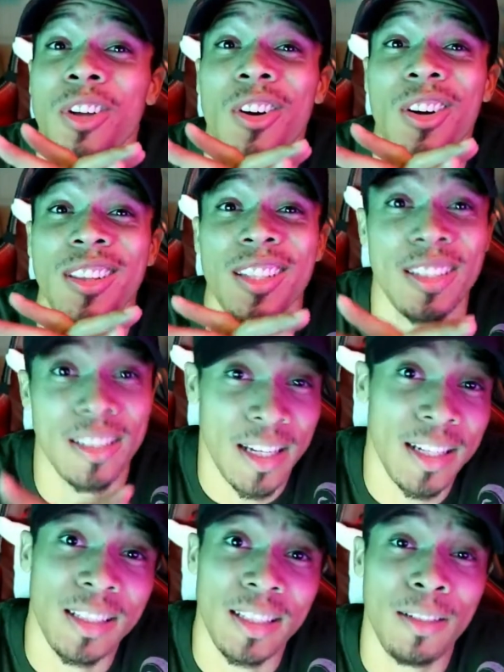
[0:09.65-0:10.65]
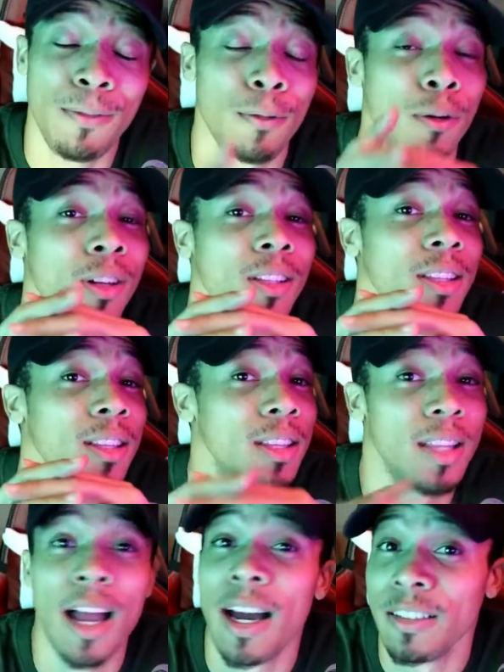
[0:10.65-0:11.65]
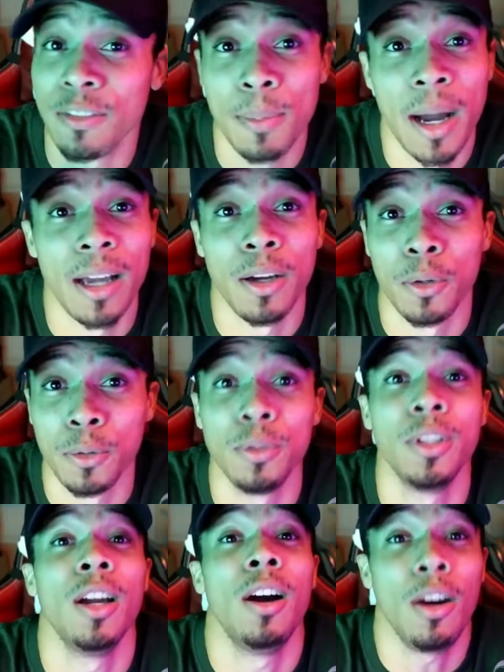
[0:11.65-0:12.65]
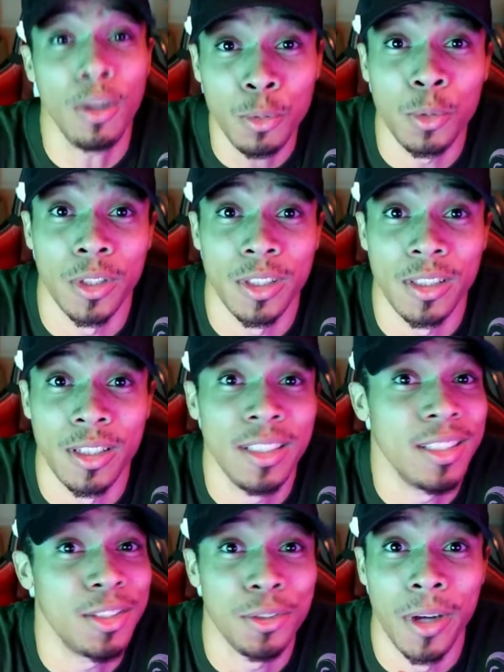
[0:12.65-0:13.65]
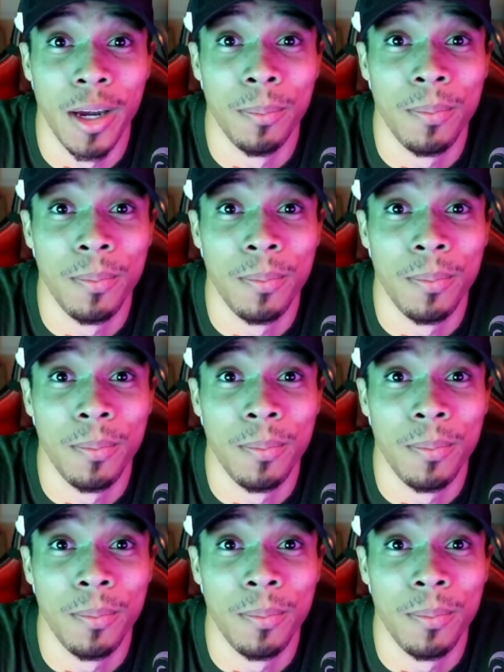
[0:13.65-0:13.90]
on the daily for a lot of my own artwork on Instagram.